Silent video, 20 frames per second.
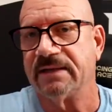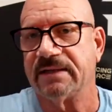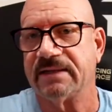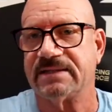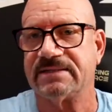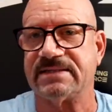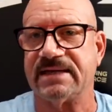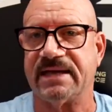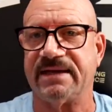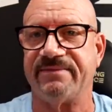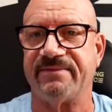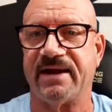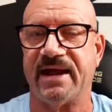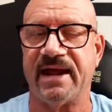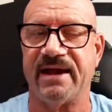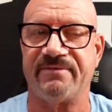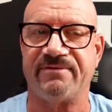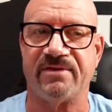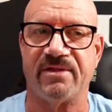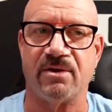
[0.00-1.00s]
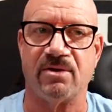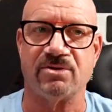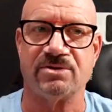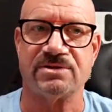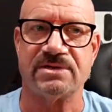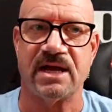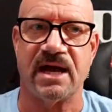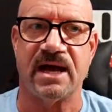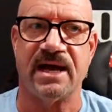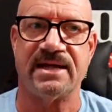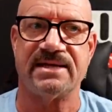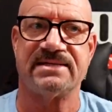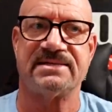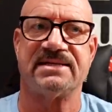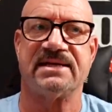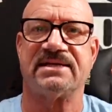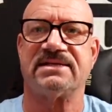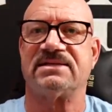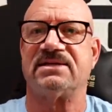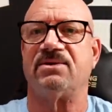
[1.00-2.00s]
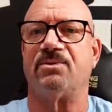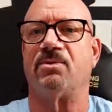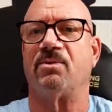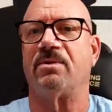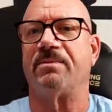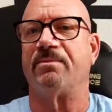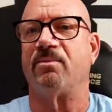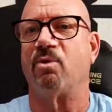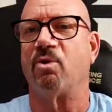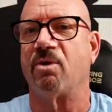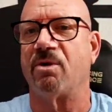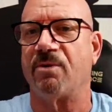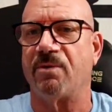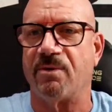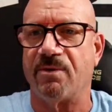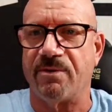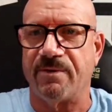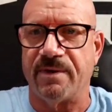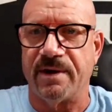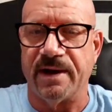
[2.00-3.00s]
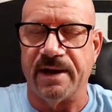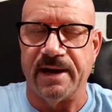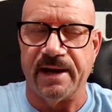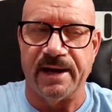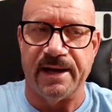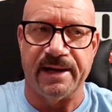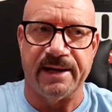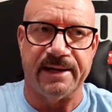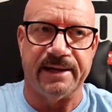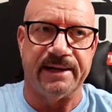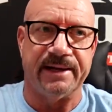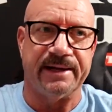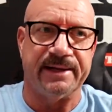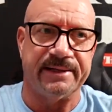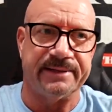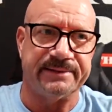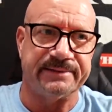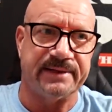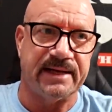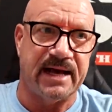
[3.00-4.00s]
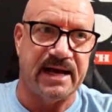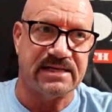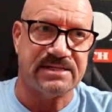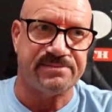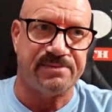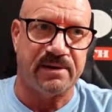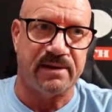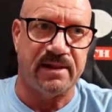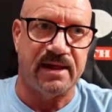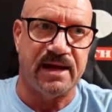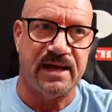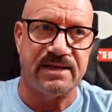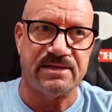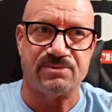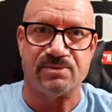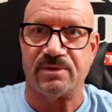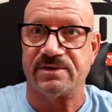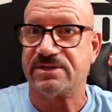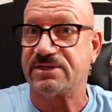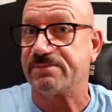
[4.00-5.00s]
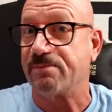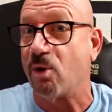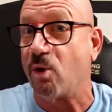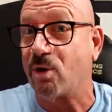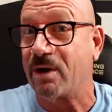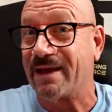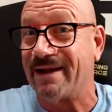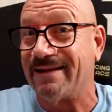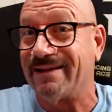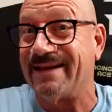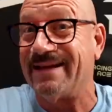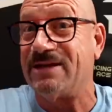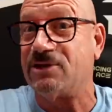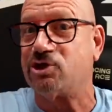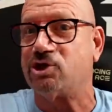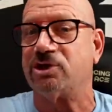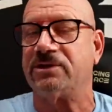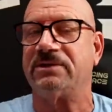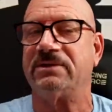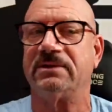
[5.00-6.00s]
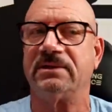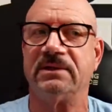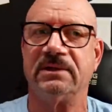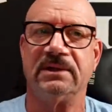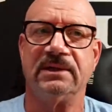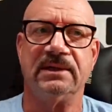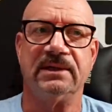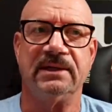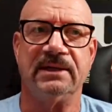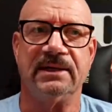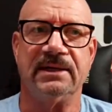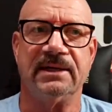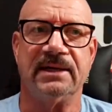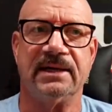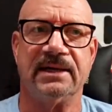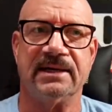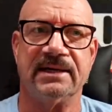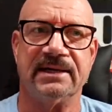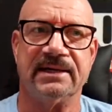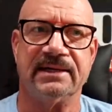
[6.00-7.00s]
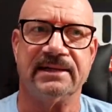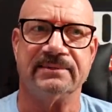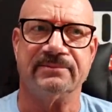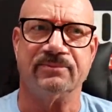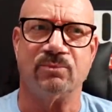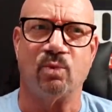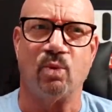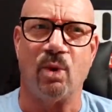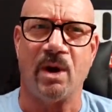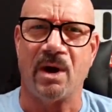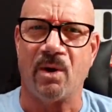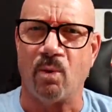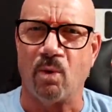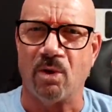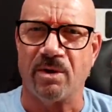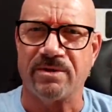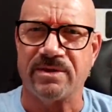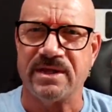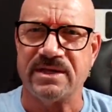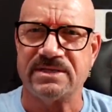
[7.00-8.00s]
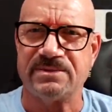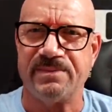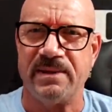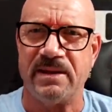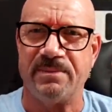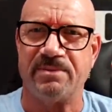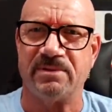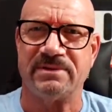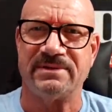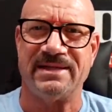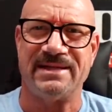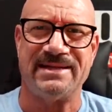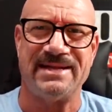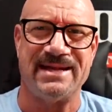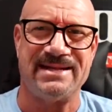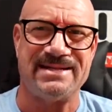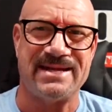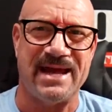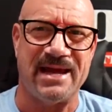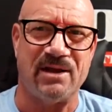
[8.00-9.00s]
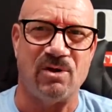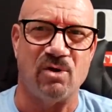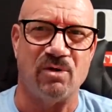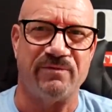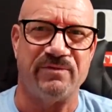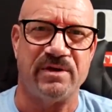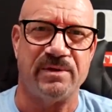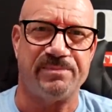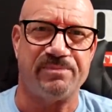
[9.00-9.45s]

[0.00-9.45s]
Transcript: let's say even half of those die. 61 more were hospitalized with smoke inhalation. Where were these people? Did they take over the